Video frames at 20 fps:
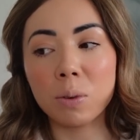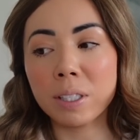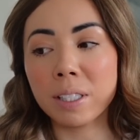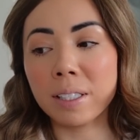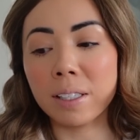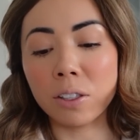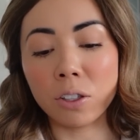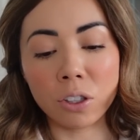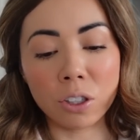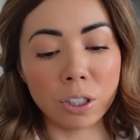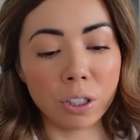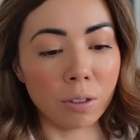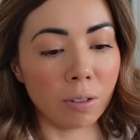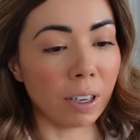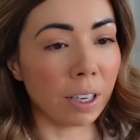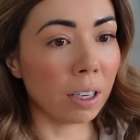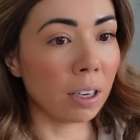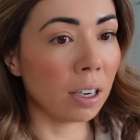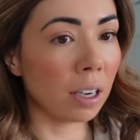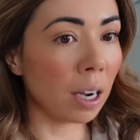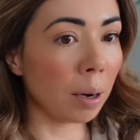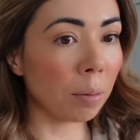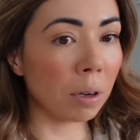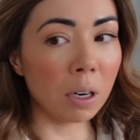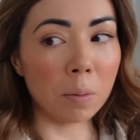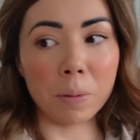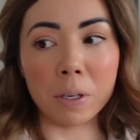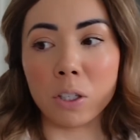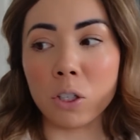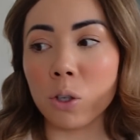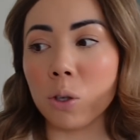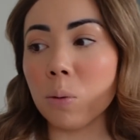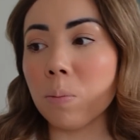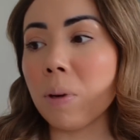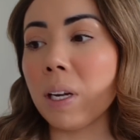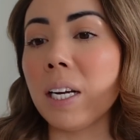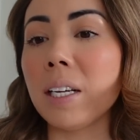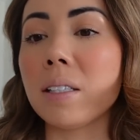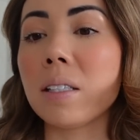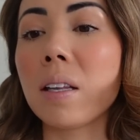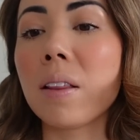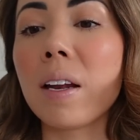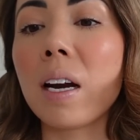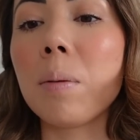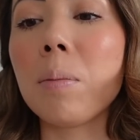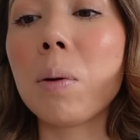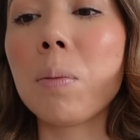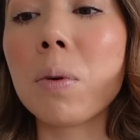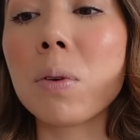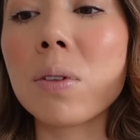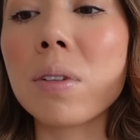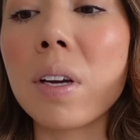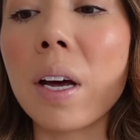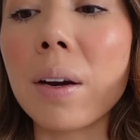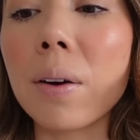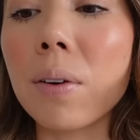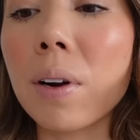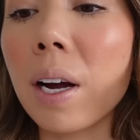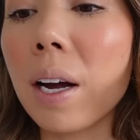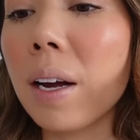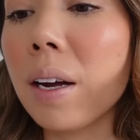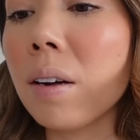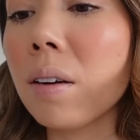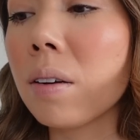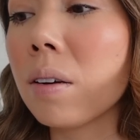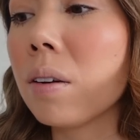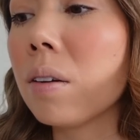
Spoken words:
What's sister doing? I'm gonna be 2 minutes and then I'm almost done, okay?